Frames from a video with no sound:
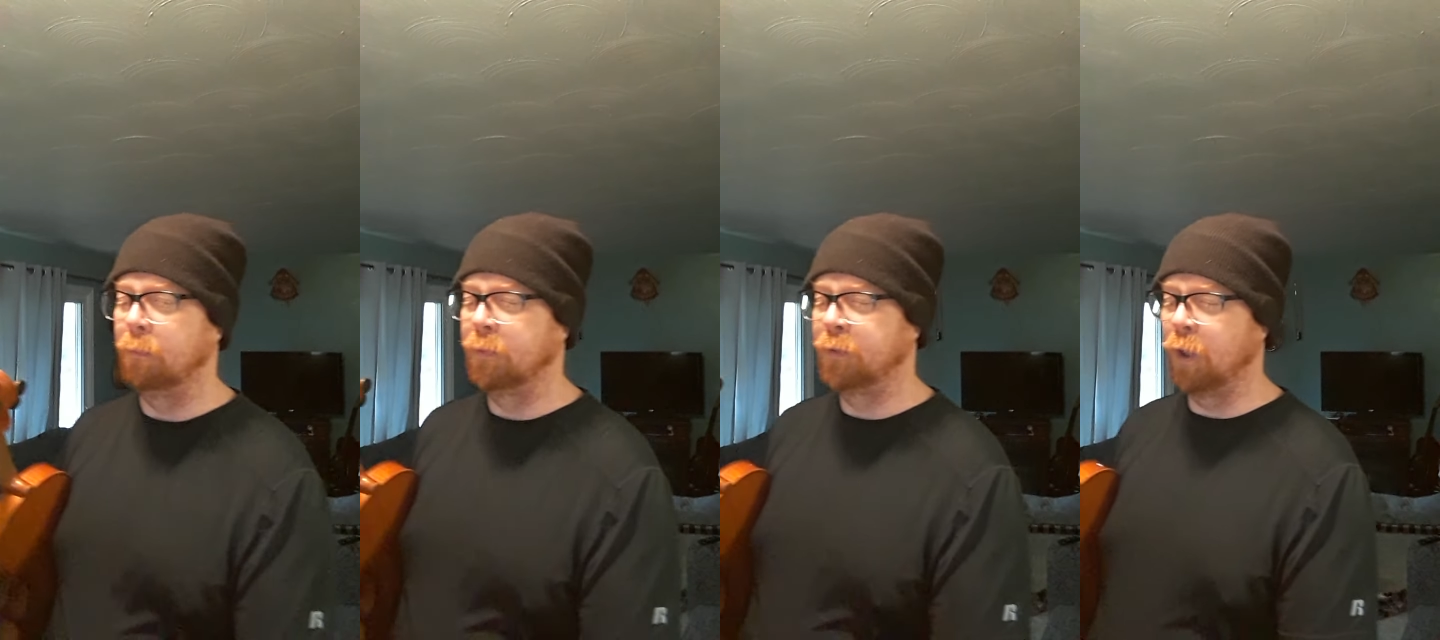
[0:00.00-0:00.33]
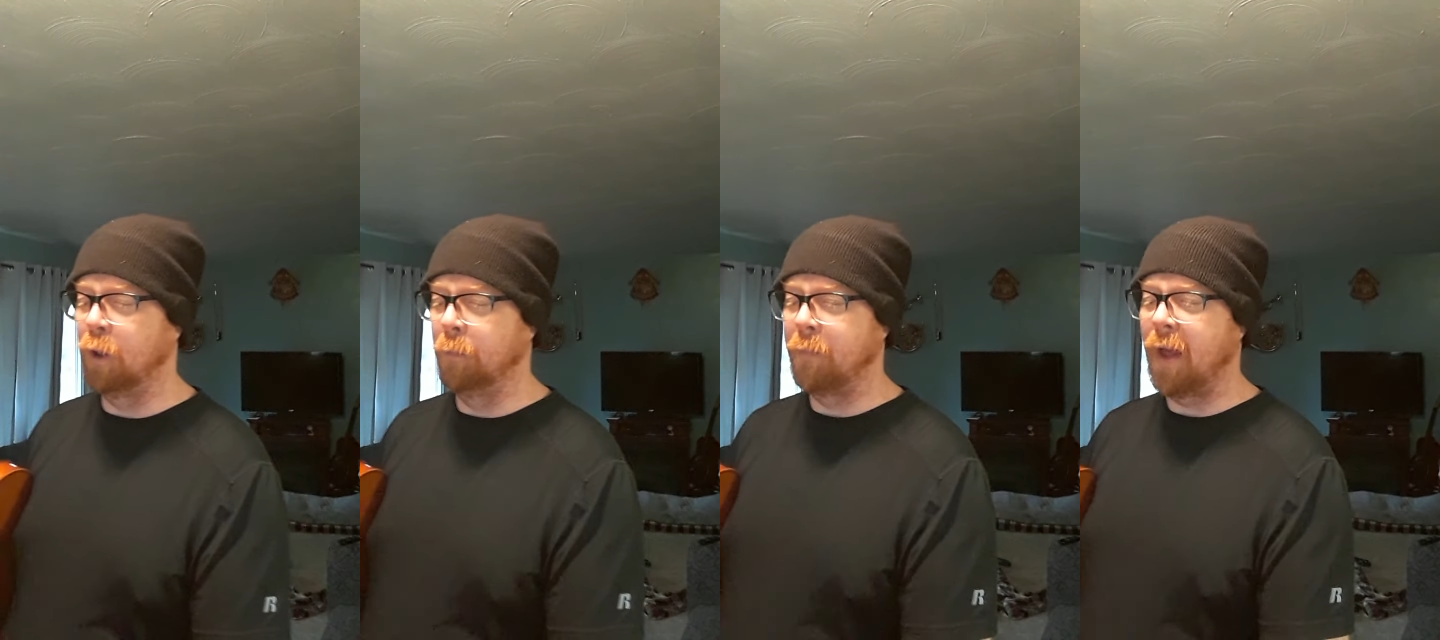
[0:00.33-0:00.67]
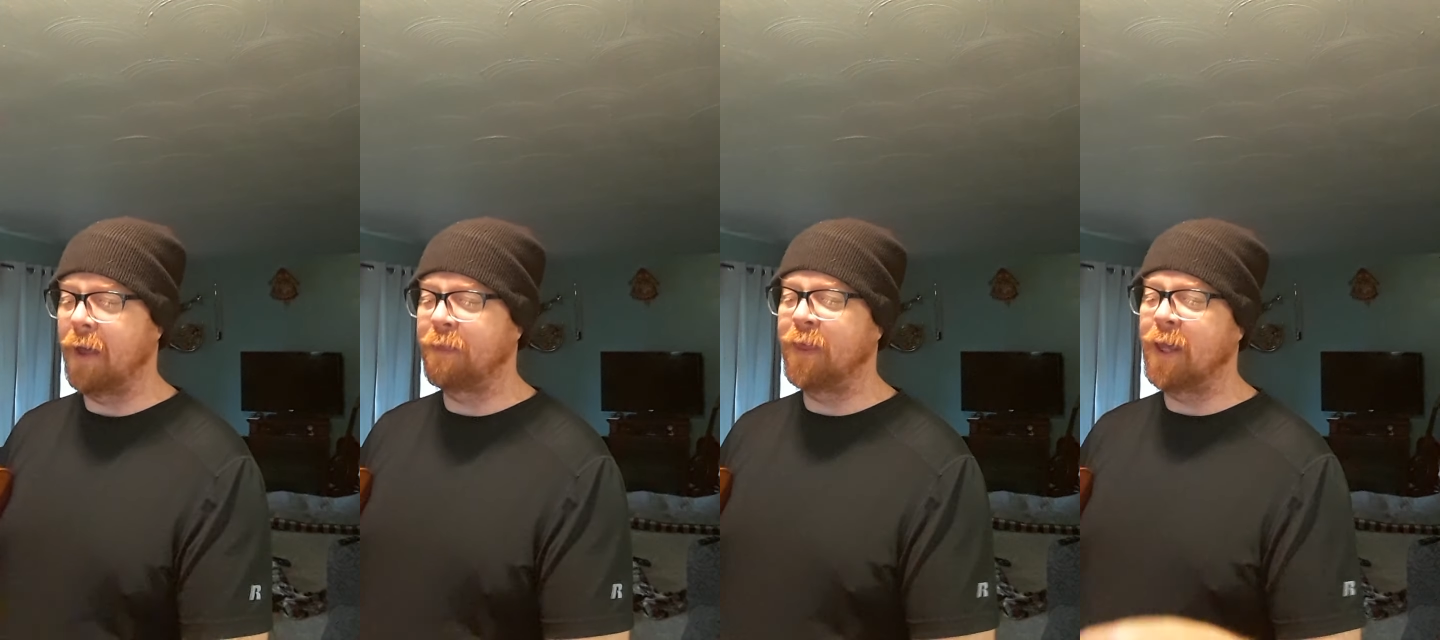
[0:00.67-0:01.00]
So
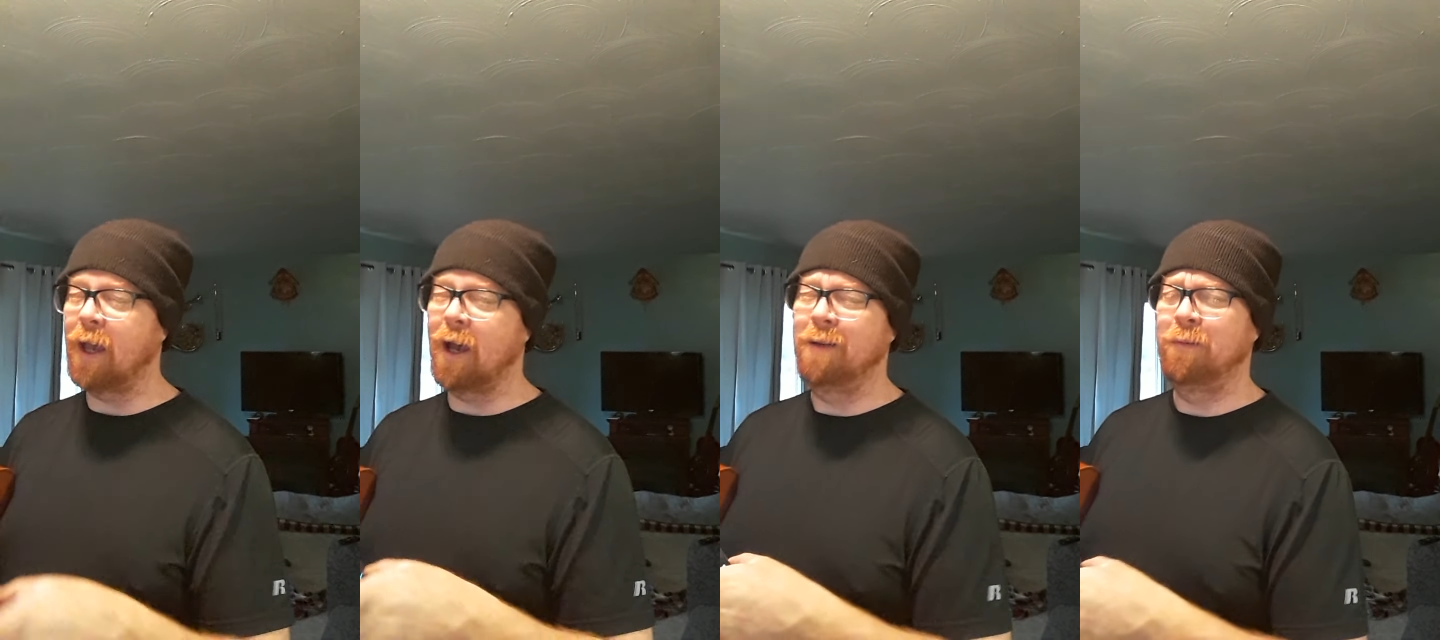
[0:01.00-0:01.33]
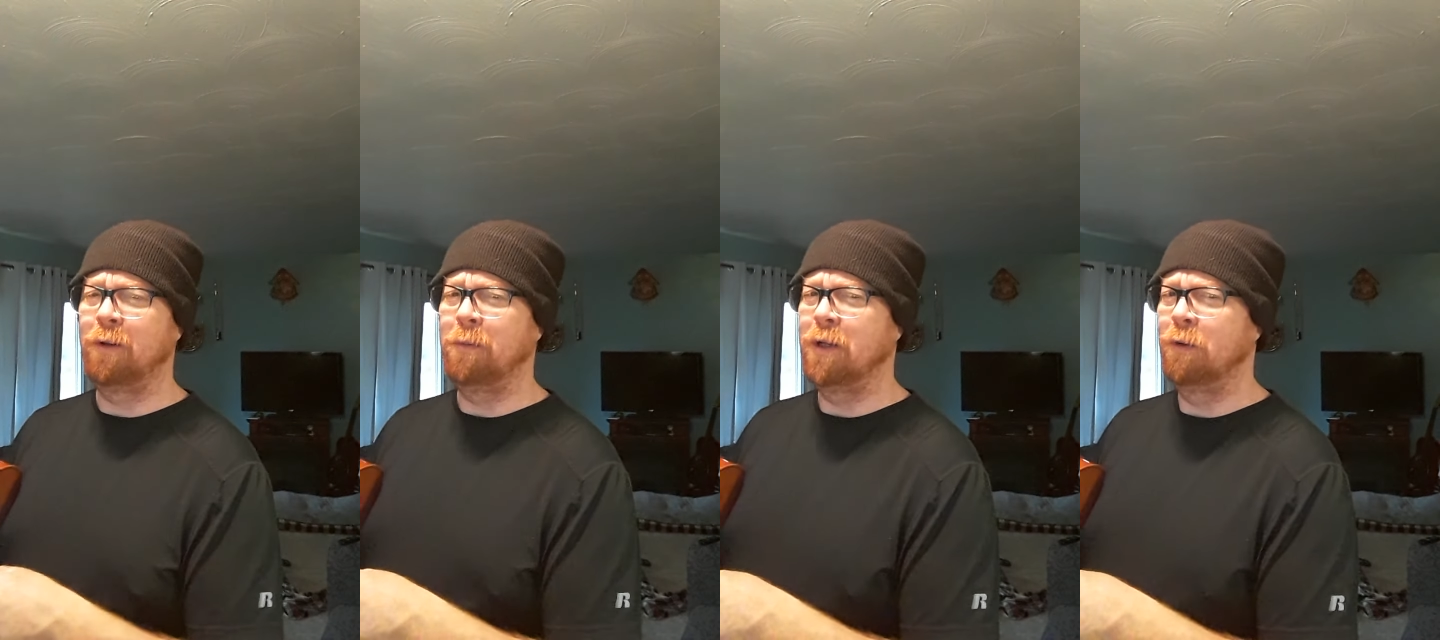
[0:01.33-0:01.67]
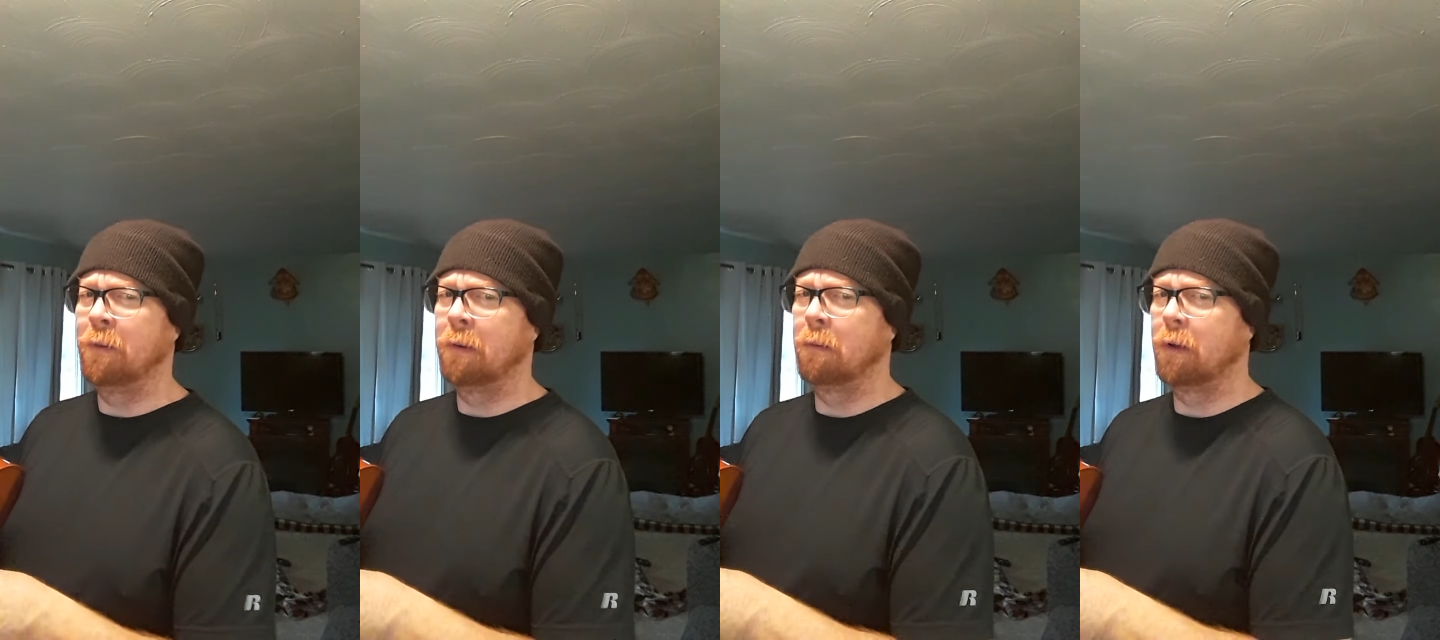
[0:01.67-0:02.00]
I think I'm going to be doing